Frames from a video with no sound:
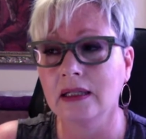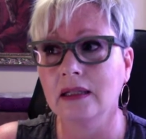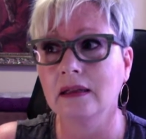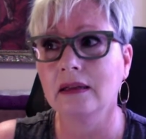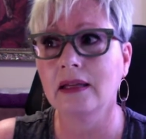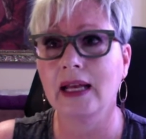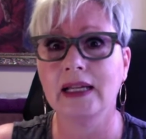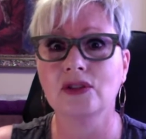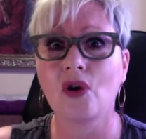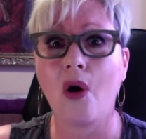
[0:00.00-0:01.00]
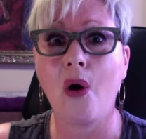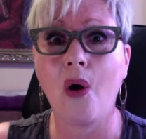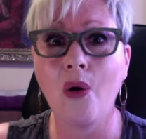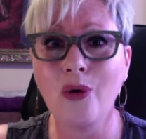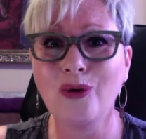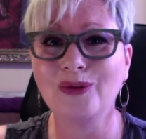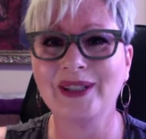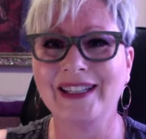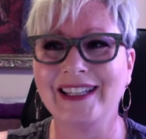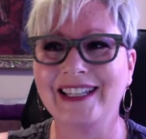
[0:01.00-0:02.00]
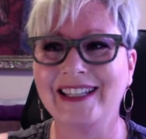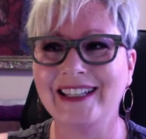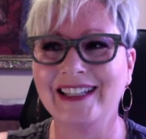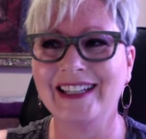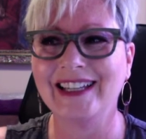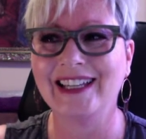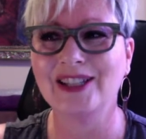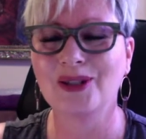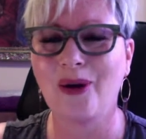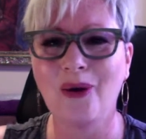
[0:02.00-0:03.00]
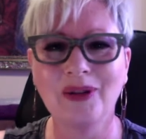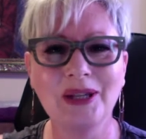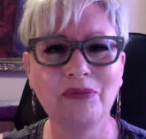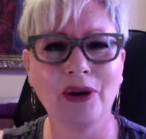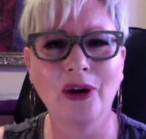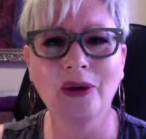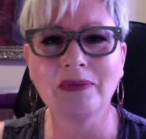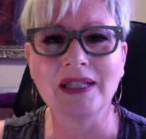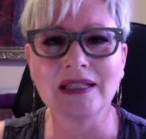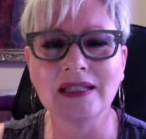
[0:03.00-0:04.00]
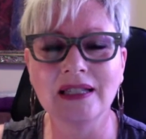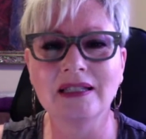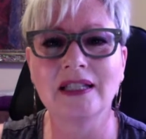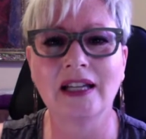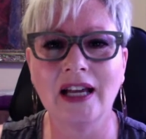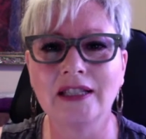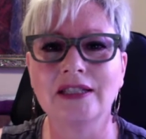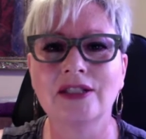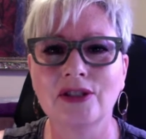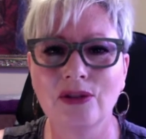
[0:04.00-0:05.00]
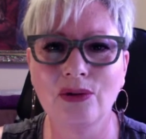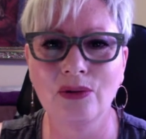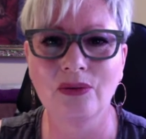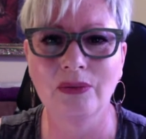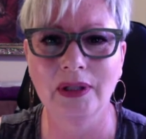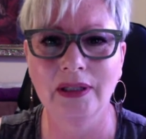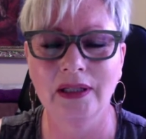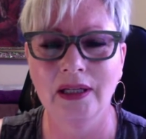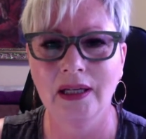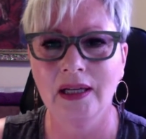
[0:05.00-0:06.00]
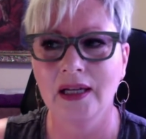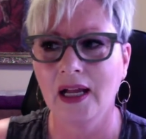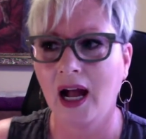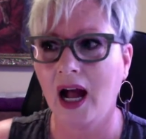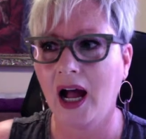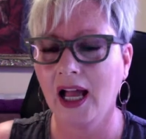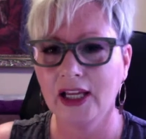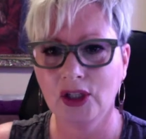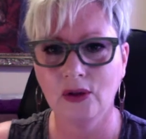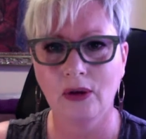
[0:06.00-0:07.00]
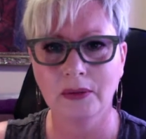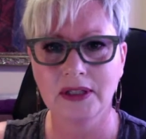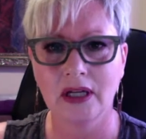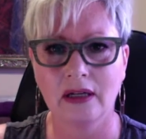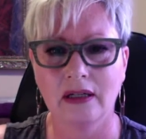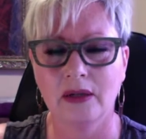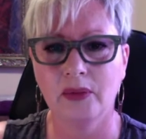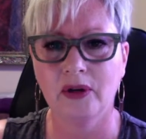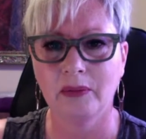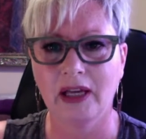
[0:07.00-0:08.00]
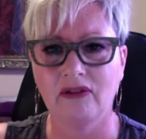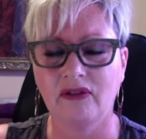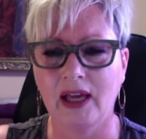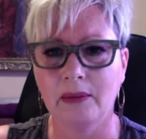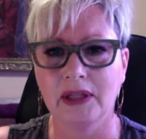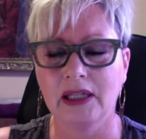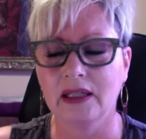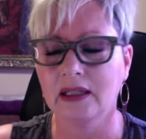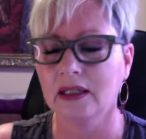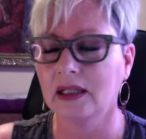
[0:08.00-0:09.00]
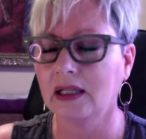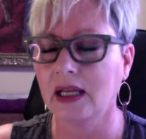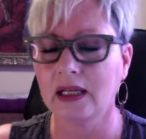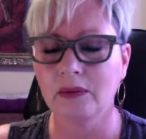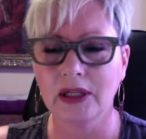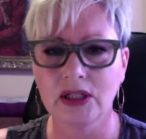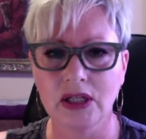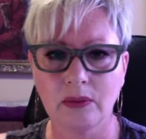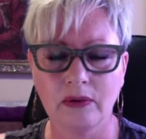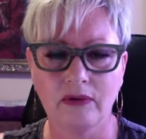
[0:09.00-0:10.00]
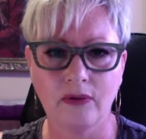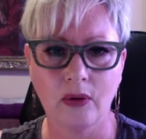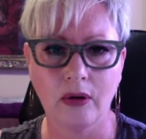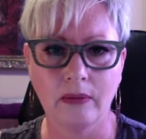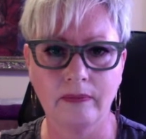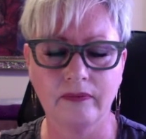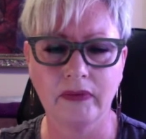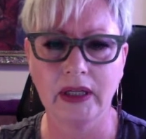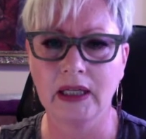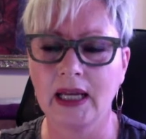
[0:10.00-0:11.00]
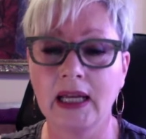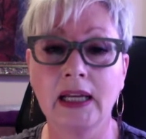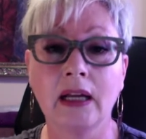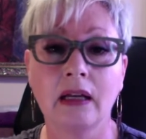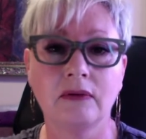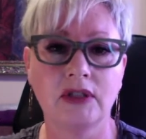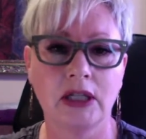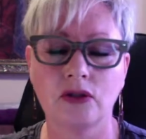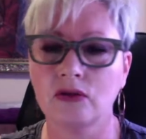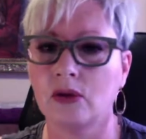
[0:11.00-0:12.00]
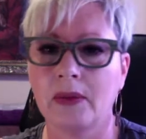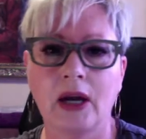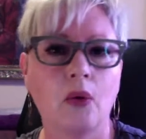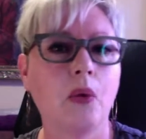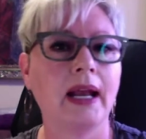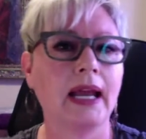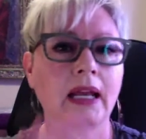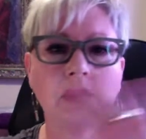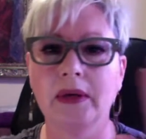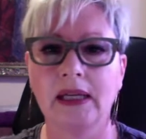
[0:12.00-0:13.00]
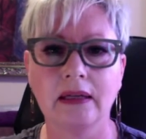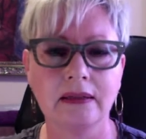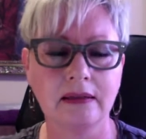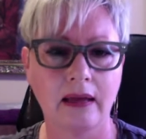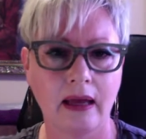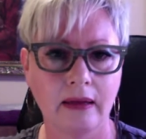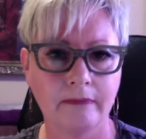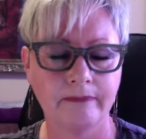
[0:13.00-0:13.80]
that its only purpose is to consume. I knew I was not going to put my family in any way, shape, or form in any kind of danger, no matter what anybody else said.